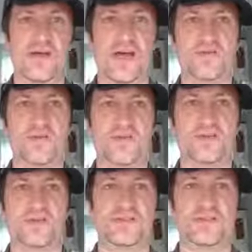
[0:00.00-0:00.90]
I'd rather
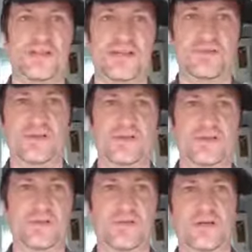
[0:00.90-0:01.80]
just tailor it to
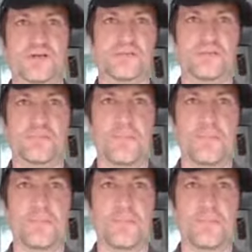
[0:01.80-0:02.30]
you guys.